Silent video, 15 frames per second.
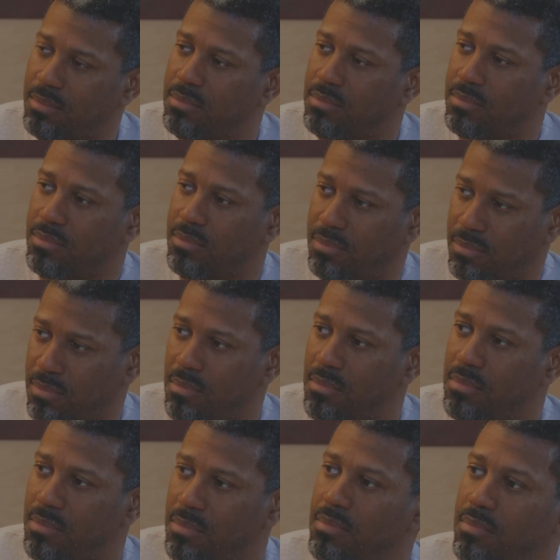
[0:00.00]
these things
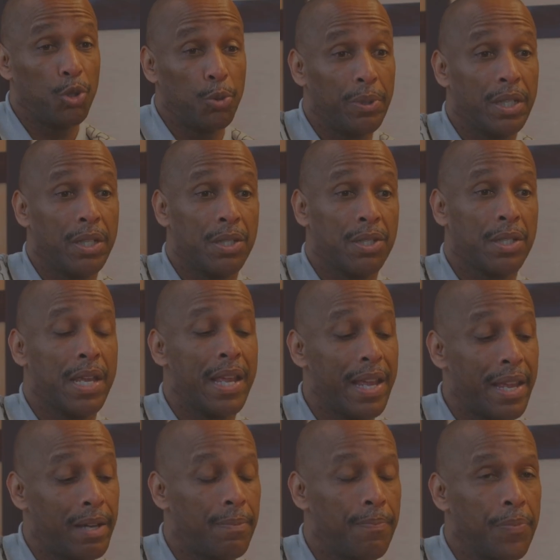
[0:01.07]
through, because
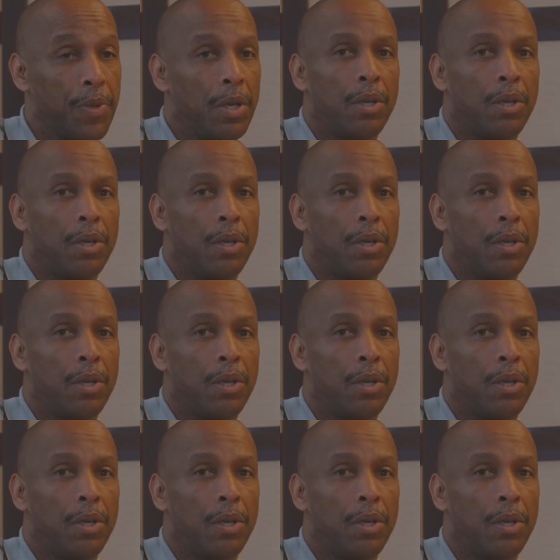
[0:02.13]
Cam,